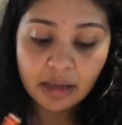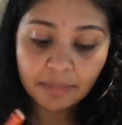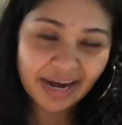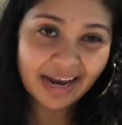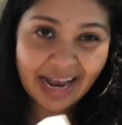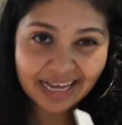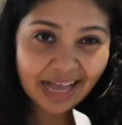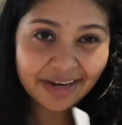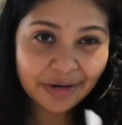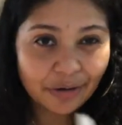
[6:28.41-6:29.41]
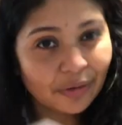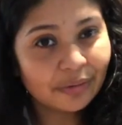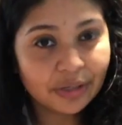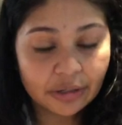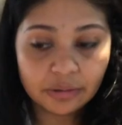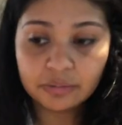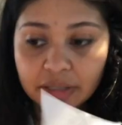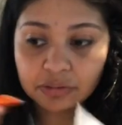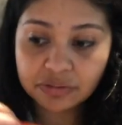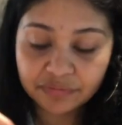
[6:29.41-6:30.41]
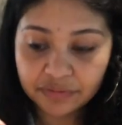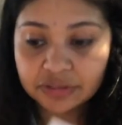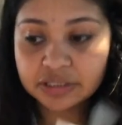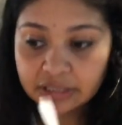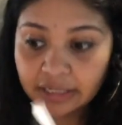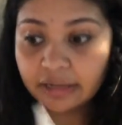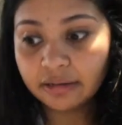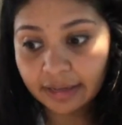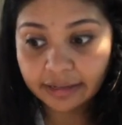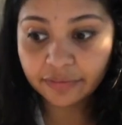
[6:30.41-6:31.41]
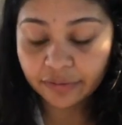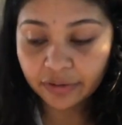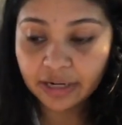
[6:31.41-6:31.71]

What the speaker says: but I kind of know, you know, what goes first, second, like third.